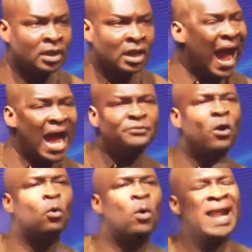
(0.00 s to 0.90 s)
I,
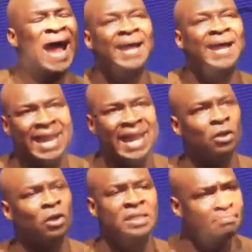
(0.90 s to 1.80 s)
for one, I
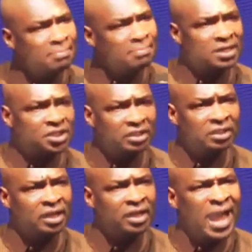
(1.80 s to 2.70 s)
cannot
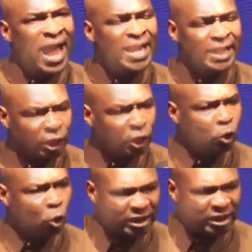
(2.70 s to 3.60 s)
imagine any
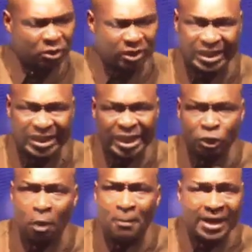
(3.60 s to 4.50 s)
notable
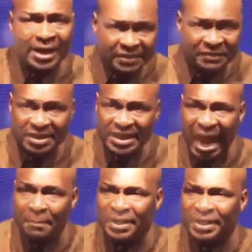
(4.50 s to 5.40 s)
kingdom activity
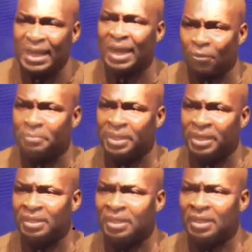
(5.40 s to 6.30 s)
happening around me
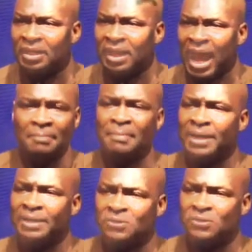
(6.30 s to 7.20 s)
and
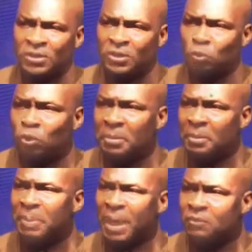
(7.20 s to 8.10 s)
my resources will not be
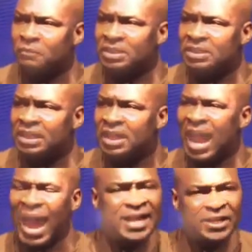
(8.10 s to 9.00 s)
part of it.
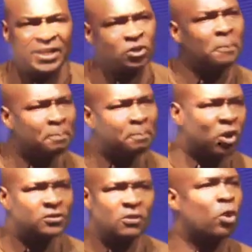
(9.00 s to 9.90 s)
And it's not
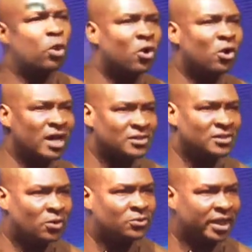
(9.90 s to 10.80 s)
because of what God has
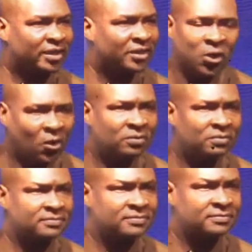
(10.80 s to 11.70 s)
done today. No,
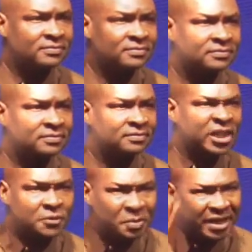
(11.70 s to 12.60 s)

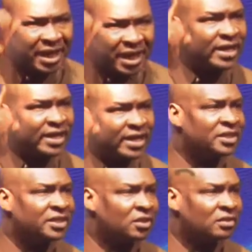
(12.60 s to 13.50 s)
it's been an orientation